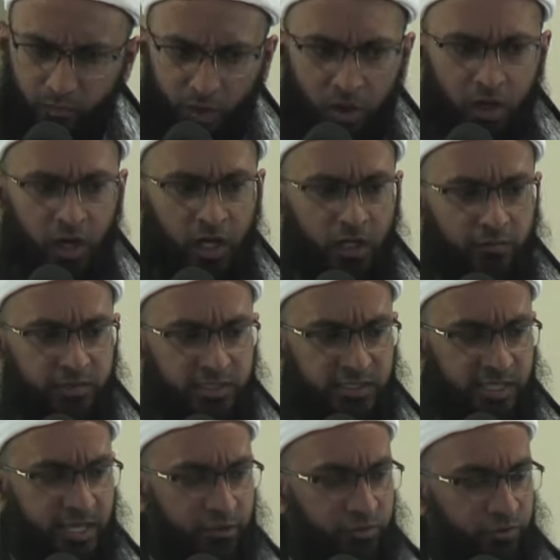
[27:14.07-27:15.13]
all of this
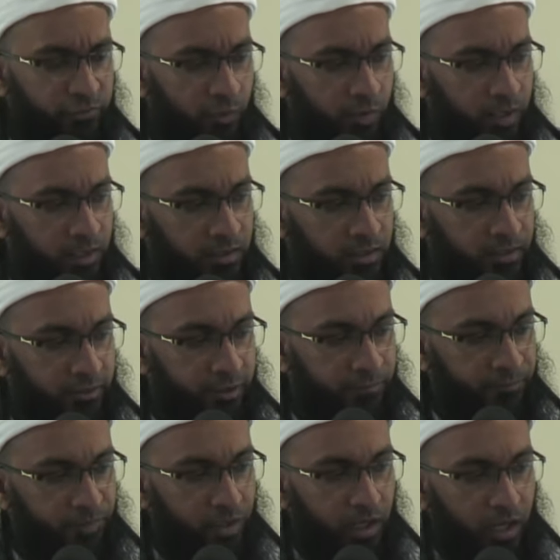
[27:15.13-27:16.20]
hatred for one another,
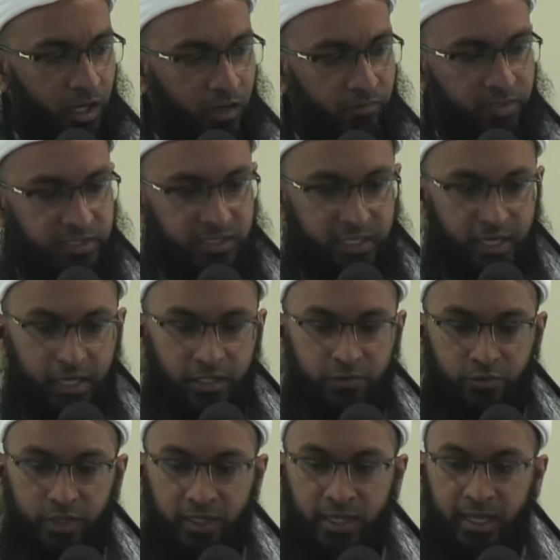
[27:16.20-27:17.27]
all of this
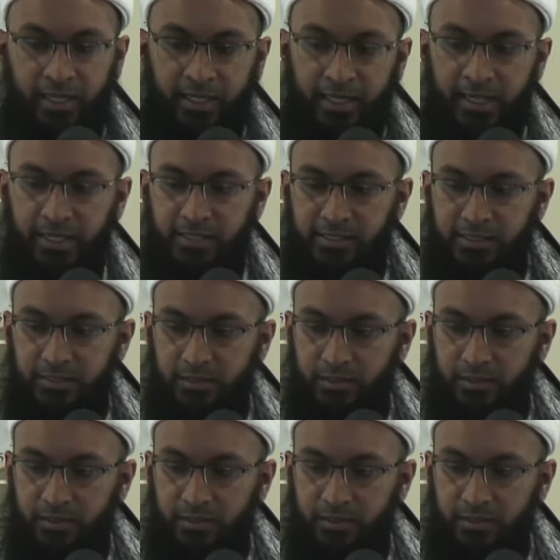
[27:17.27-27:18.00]
hatred against